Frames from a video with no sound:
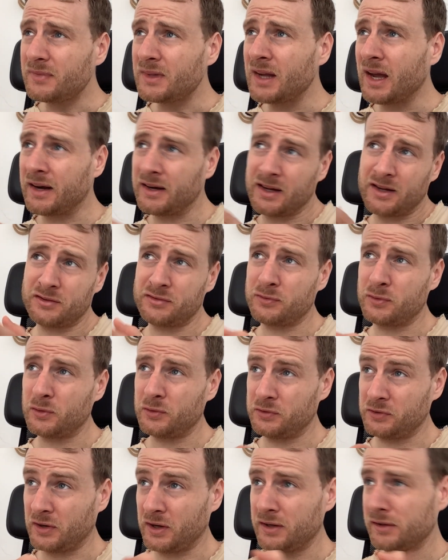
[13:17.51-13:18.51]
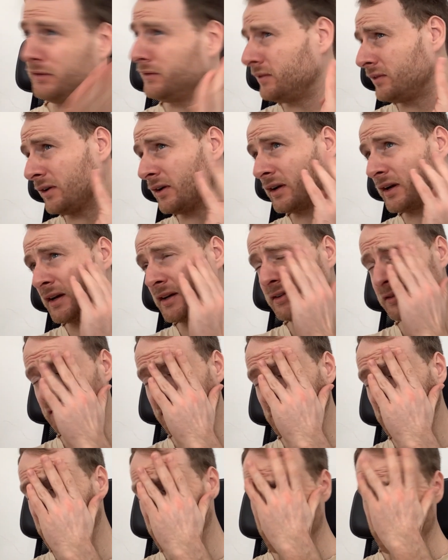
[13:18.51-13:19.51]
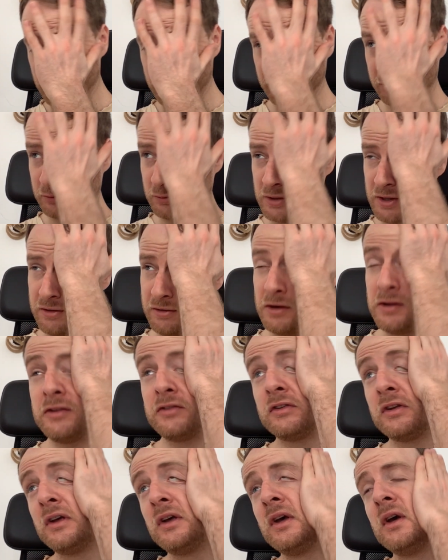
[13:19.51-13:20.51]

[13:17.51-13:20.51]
it has 4 sides. Okay, so we know what square is,